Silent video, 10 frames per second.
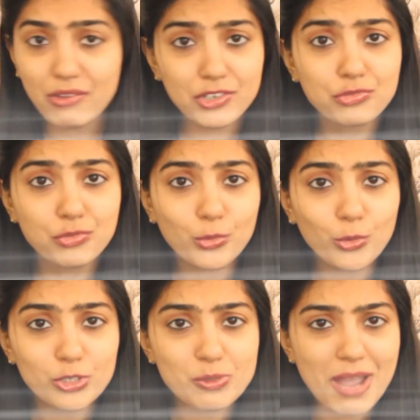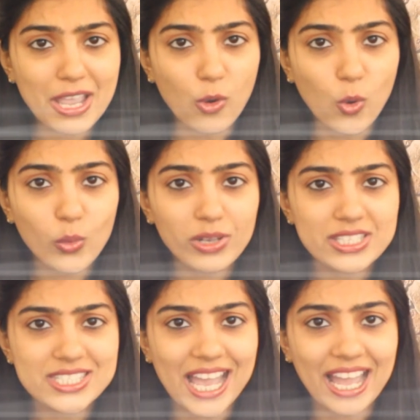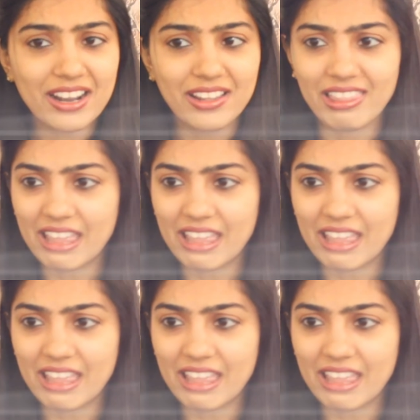I was fooled my whole entire